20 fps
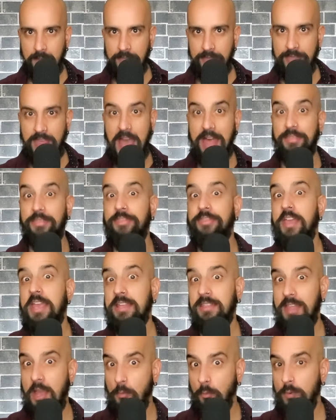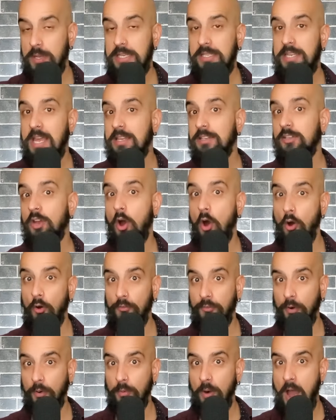That thing that we tend to
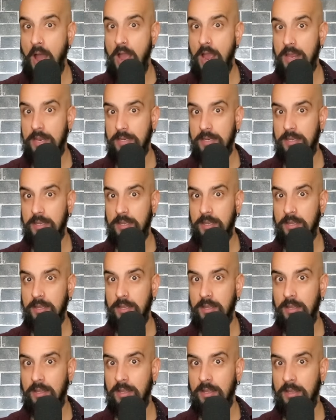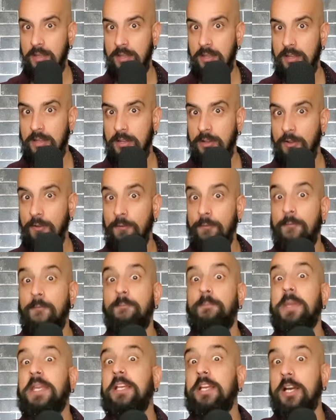override
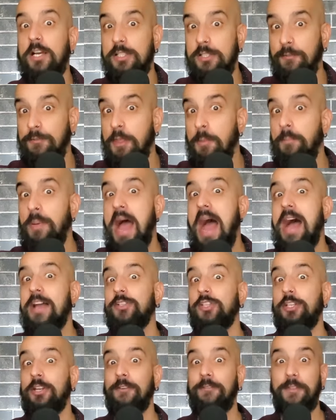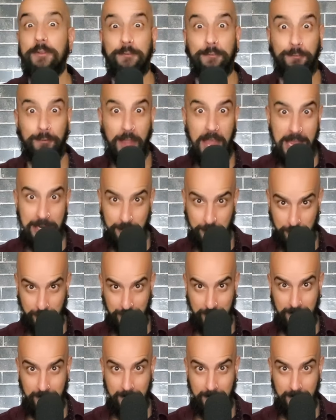because of the passion of the flesh